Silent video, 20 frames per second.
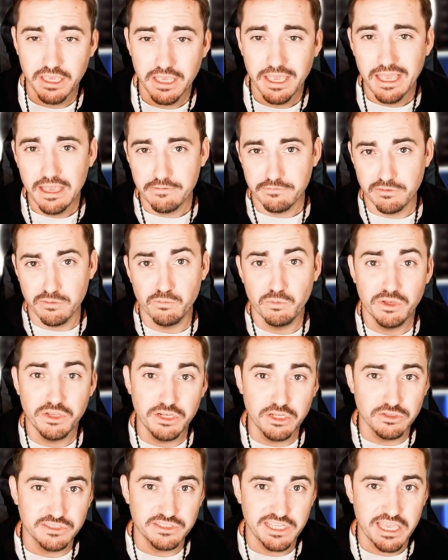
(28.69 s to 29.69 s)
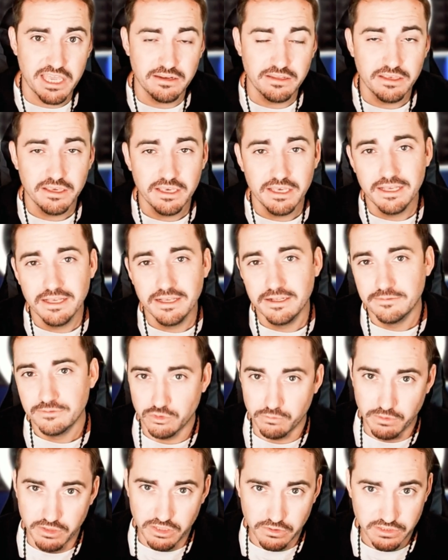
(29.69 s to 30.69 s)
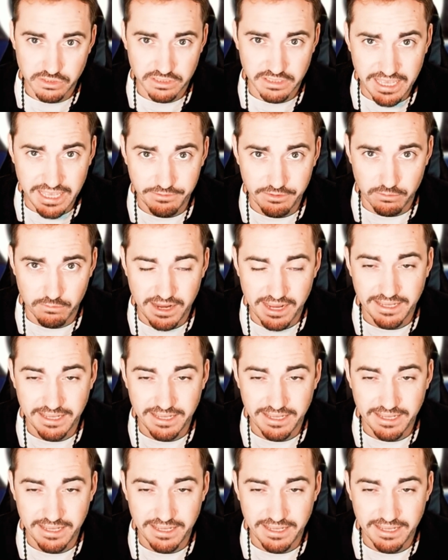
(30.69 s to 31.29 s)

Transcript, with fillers: from Windows 10 to Windows 11, right?